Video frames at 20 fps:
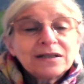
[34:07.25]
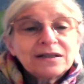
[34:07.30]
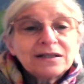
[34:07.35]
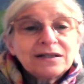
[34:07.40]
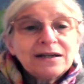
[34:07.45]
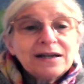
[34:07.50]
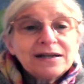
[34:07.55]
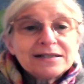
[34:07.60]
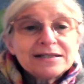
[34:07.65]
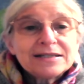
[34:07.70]
the
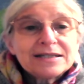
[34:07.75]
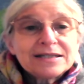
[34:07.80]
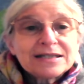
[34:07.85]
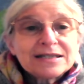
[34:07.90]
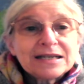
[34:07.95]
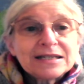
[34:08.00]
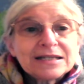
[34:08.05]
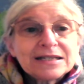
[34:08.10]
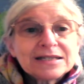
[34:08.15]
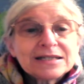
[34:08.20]
United
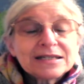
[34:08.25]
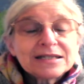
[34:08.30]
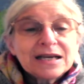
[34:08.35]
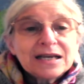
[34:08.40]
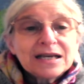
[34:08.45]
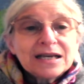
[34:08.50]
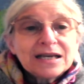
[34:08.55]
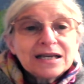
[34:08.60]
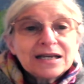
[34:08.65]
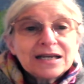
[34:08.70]
States
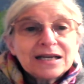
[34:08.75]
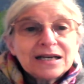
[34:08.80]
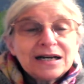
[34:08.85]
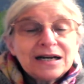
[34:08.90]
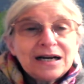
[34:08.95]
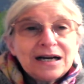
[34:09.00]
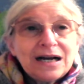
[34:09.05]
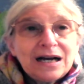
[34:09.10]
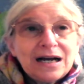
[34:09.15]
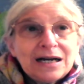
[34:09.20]

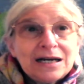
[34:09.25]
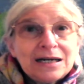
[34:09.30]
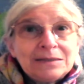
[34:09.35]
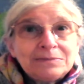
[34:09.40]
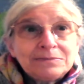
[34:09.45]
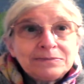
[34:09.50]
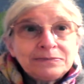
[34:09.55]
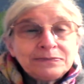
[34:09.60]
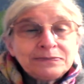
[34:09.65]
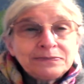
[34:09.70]

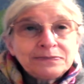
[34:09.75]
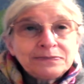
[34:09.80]
um,